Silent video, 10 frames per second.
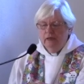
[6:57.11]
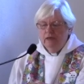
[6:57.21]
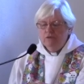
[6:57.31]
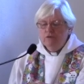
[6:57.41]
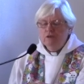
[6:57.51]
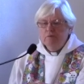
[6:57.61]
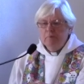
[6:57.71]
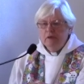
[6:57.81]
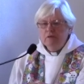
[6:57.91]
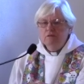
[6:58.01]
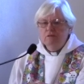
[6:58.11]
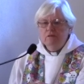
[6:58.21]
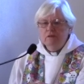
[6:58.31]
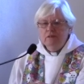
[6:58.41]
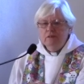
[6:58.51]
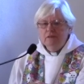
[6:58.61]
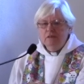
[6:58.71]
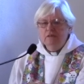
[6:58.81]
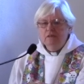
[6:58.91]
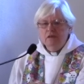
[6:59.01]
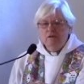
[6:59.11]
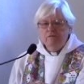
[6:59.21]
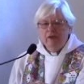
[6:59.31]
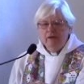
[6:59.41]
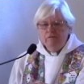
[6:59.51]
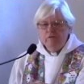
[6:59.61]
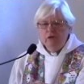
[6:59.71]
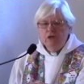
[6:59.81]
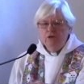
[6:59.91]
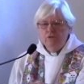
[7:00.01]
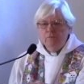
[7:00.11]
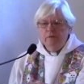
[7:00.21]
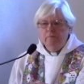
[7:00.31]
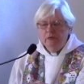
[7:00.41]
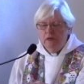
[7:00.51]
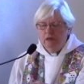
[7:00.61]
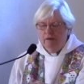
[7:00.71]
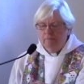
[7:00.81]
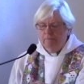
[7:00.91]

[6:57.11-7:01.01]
and respect the dignity of every human being?